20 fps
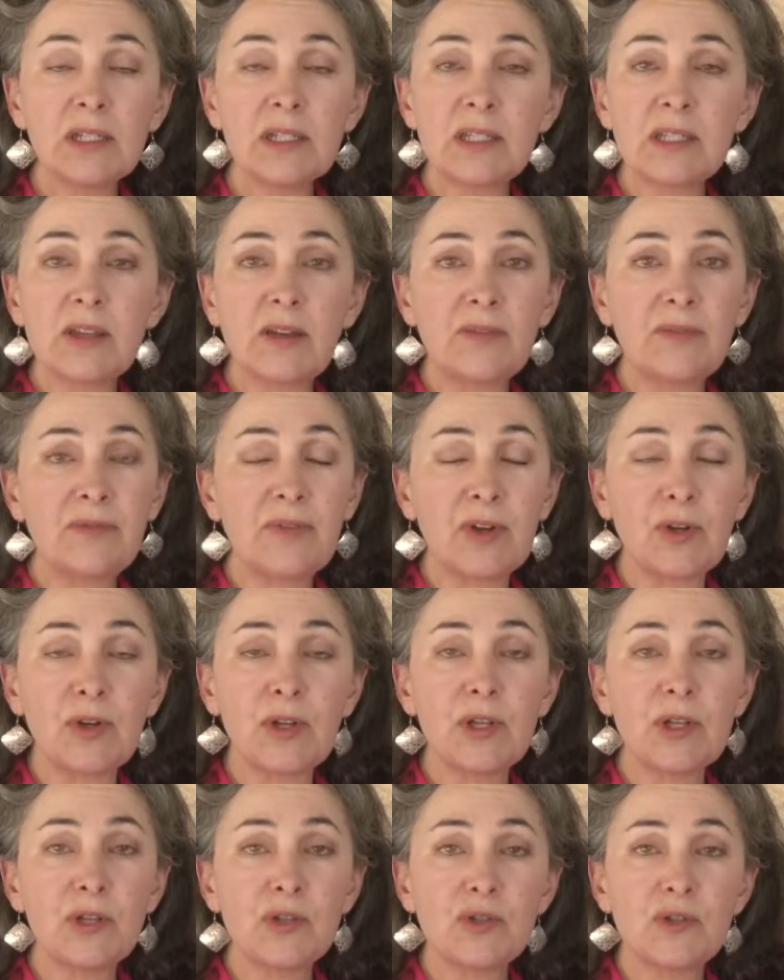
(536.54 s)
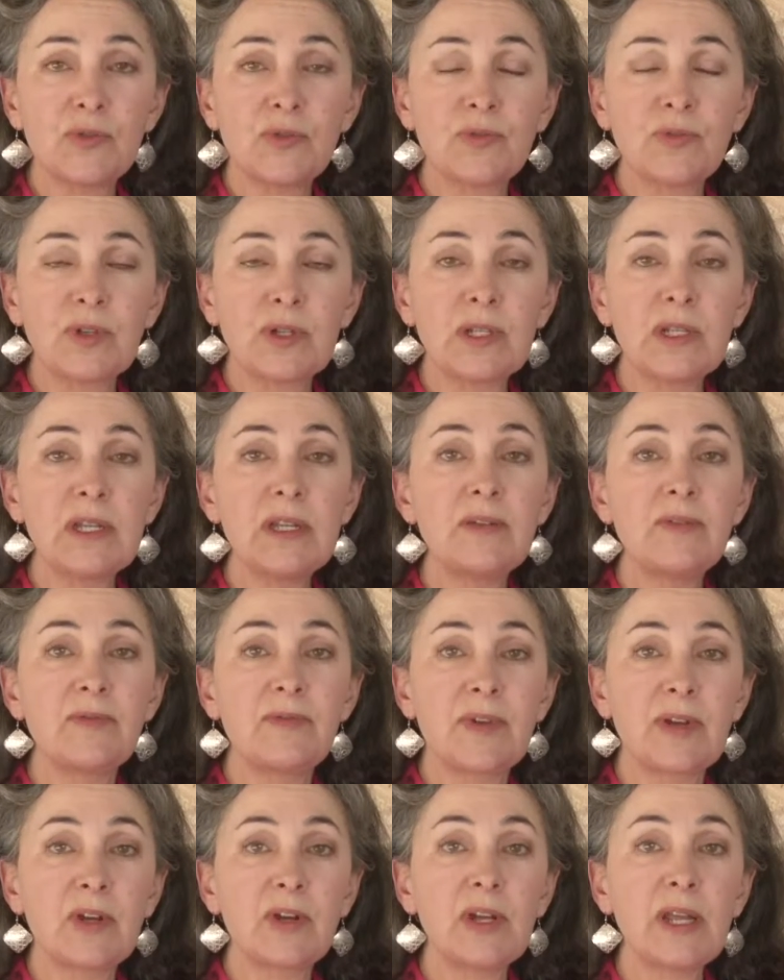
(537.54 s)
it's a very user-friendly,
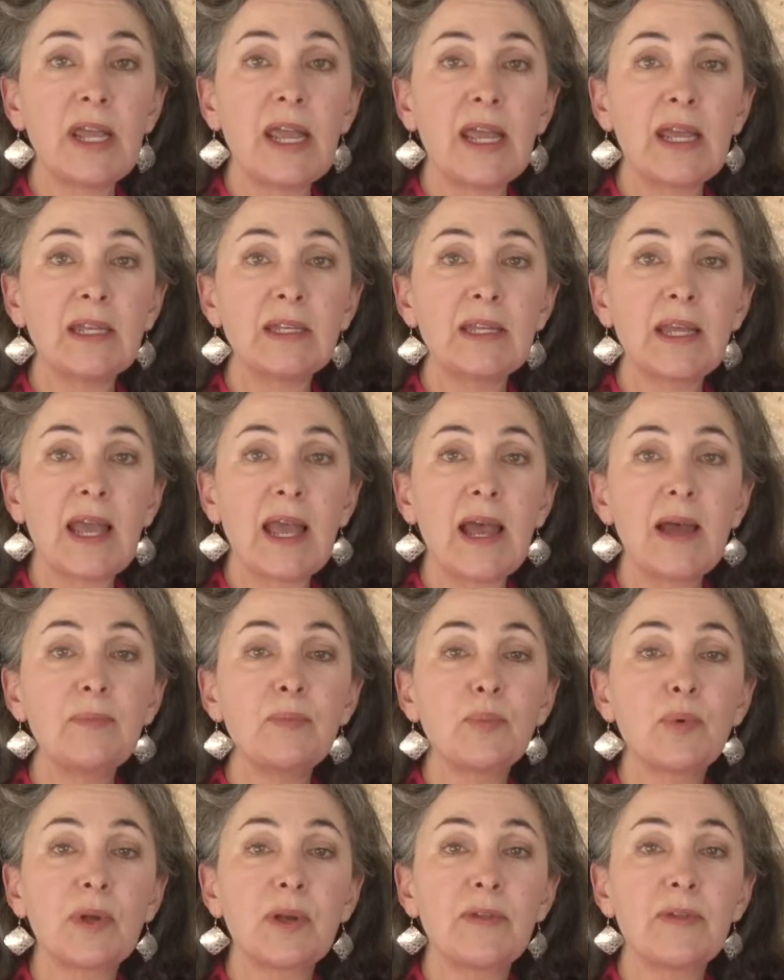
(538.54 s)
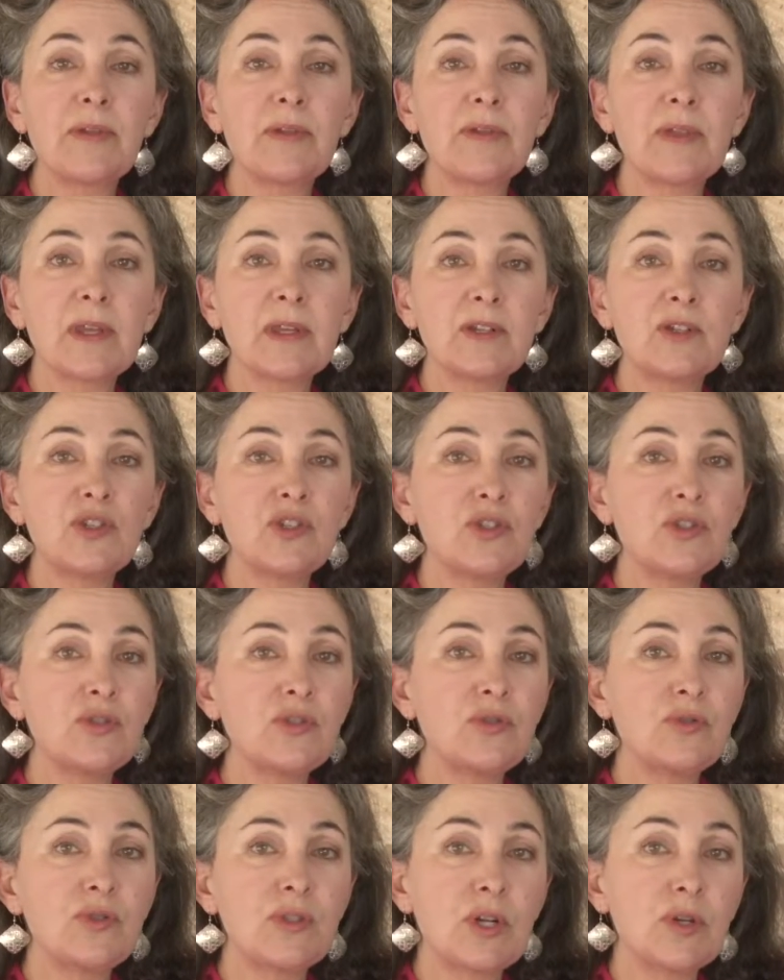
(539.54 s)
very handy app. One of the things
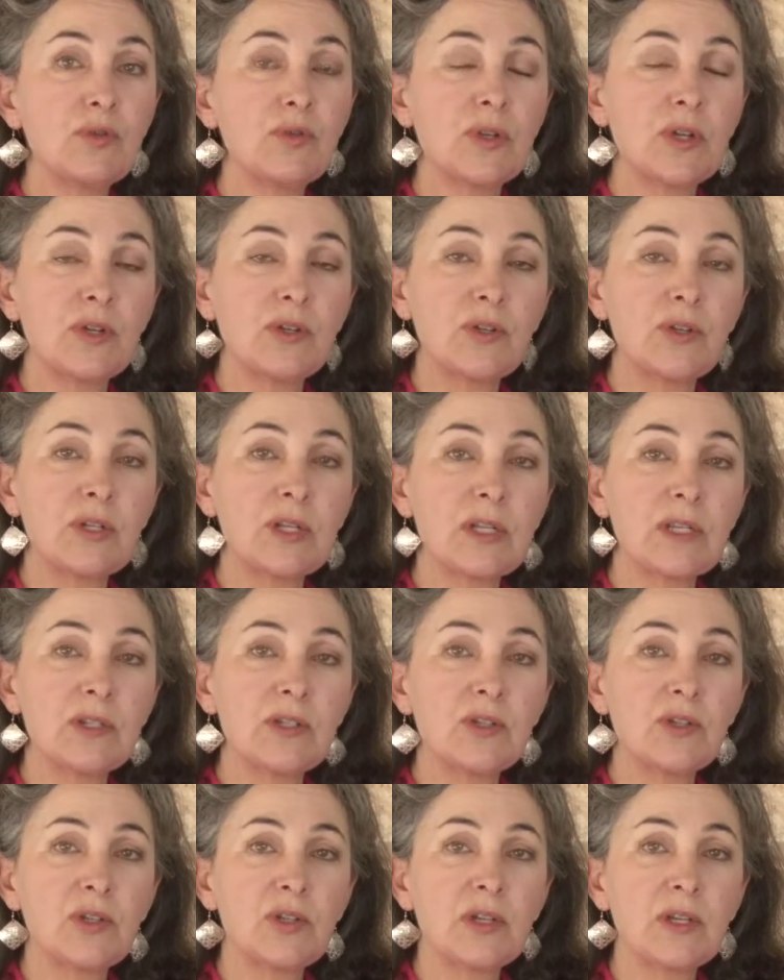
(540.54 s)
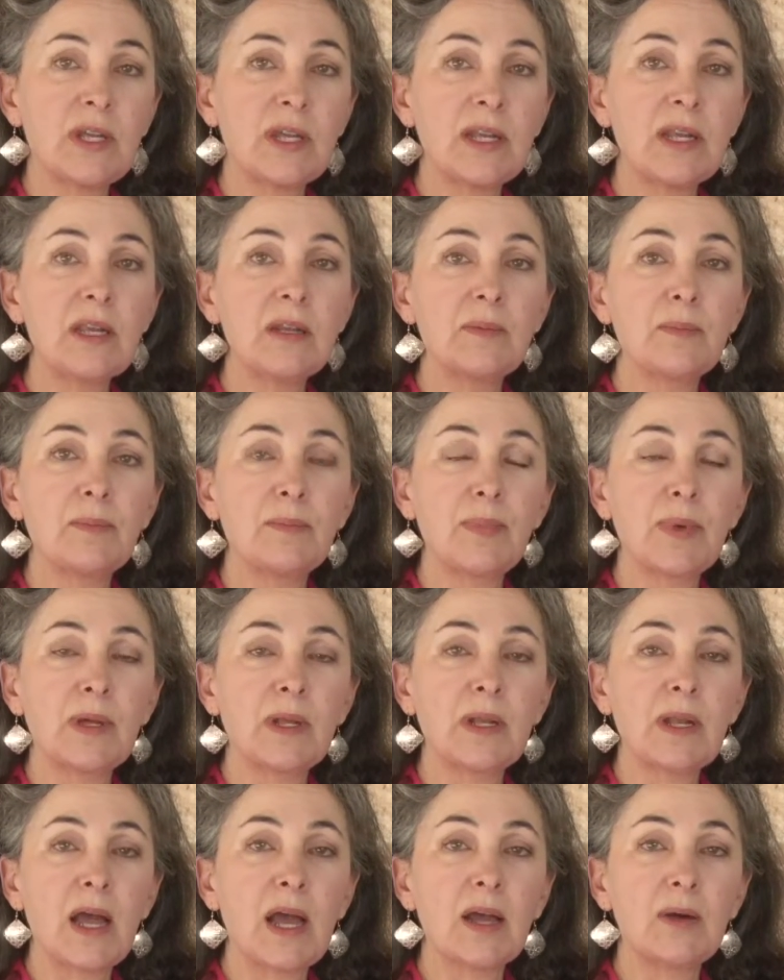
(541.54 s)
you don't know you need till you get it,
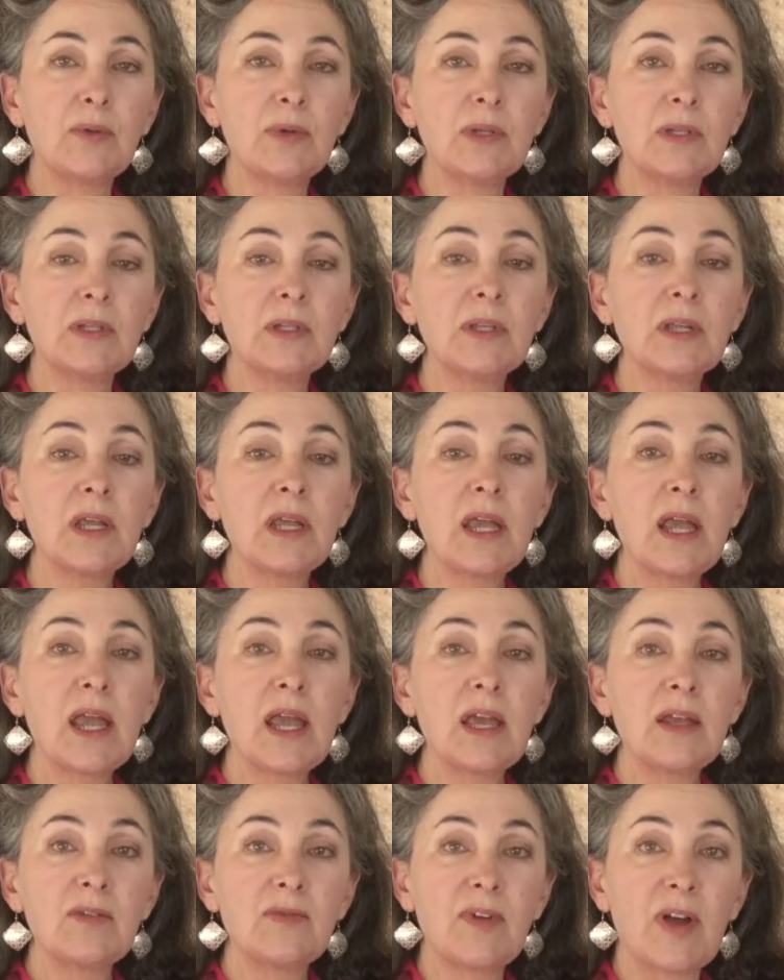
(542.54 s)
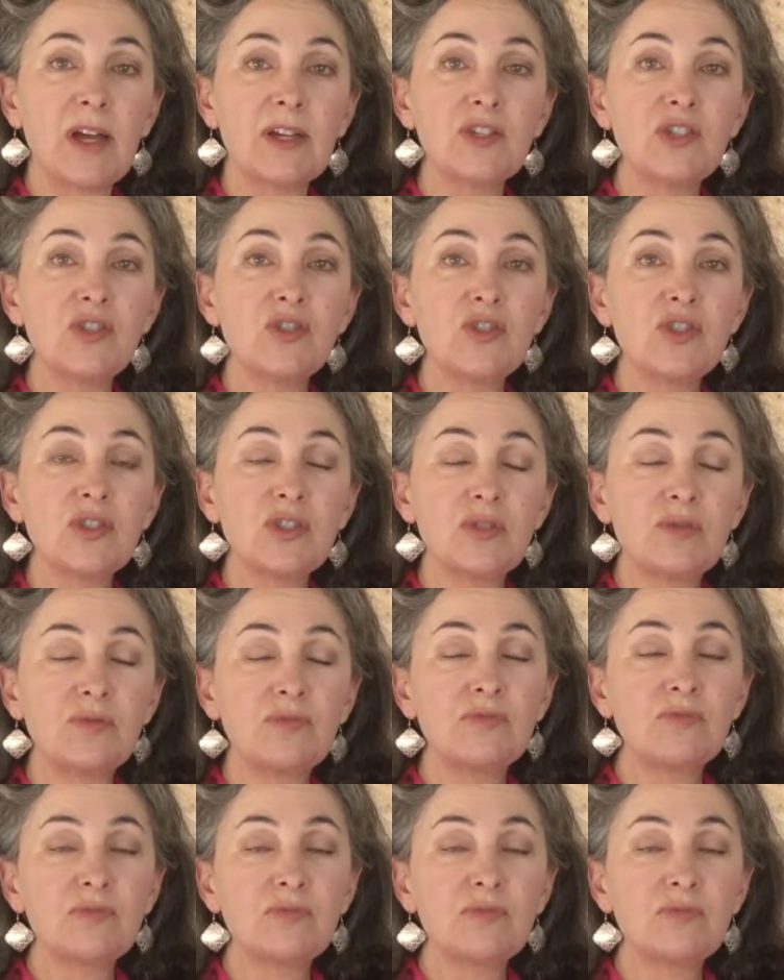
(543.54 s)
but I would advise you to